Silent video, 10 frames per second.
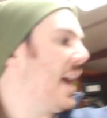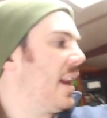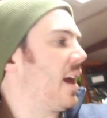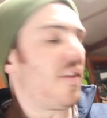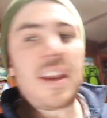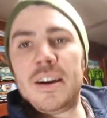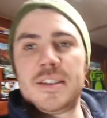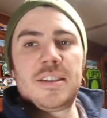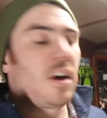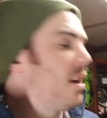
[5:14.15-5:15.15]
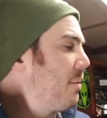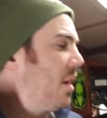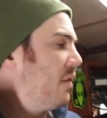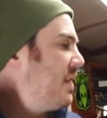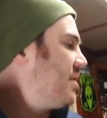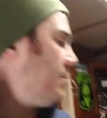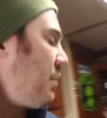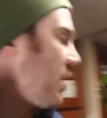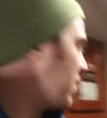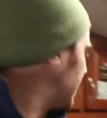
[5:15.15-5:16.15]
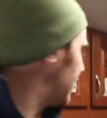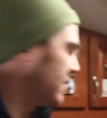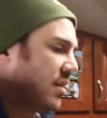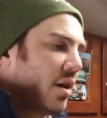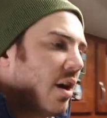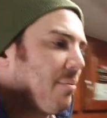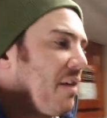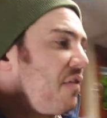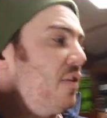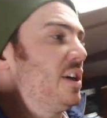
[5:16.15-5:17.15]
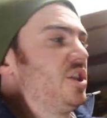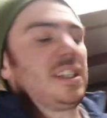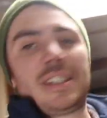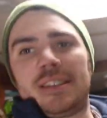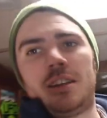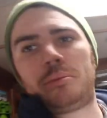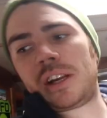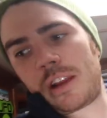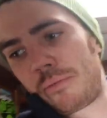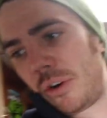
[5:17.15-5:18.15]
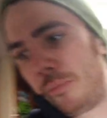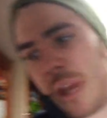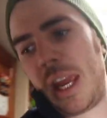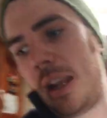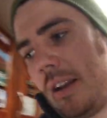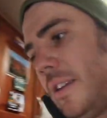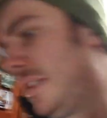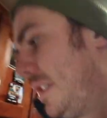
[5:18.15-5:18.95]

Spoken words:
And nothing else is on in my RV. So my water heater's not on, my fridge isn't sipping any propane.